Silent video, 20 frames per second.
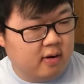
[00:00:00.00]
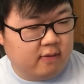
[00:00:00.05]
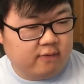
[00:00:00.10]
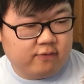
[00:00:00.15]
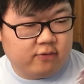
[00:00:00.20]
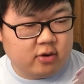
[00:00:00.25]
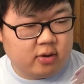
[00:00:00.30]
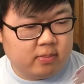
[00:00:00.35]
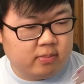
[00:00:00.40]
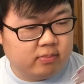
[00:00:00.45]

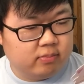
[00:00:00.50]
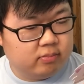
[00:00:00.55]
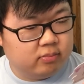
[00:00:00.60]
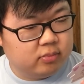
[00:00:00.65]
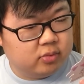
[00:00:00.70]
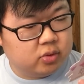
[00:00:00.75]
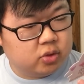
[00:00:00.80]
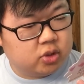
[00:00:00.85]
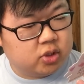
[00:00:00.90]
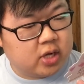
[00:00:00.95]
From
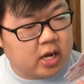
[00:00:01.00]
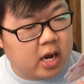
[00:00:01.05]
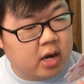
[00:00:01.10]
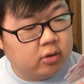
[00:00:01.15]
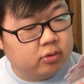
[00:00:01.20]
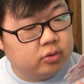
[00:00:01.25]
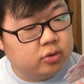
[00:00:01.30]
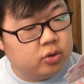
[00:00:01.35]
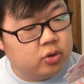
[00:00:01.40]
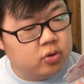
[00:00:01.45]

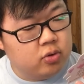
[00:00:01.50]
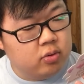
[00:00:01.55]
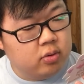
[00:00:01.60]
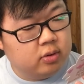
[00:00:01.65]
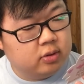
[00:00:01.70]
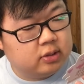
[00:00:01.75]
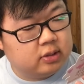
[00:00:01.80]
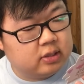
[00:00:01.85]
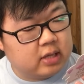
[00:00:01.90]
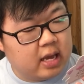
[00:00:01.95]
Xiaotu,
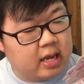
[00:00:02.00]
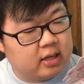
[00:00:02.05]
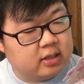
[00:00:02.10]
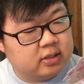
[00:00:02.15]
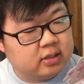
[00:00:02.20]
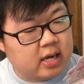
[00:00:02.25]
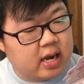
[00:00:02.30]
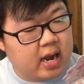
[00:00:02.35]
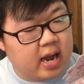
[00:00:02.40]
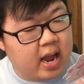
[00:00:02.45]

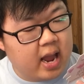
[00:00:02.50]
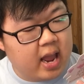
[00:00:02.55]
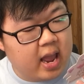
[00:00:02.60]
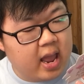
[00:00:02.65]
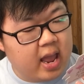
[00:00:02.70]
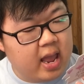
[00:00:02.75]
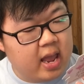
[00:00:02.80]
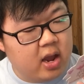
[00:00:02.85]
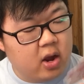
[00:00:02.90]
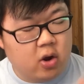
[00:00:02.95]

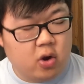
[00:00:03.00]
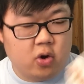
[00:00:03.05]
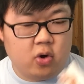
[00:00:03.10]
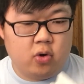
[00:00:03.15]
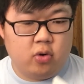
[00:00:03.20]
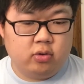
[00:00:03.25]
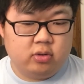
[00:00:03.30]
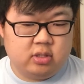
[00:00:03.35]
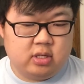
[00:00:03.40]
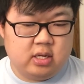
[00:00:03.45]

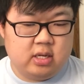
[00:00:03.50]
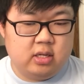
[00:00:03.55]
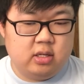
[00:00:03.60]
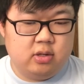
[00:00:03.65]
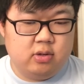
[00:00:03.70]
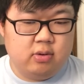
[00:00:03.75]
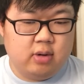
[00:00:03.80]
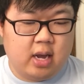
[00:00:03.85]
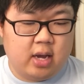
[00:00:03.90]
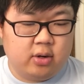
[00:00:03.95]
X-I-A-O-T-U.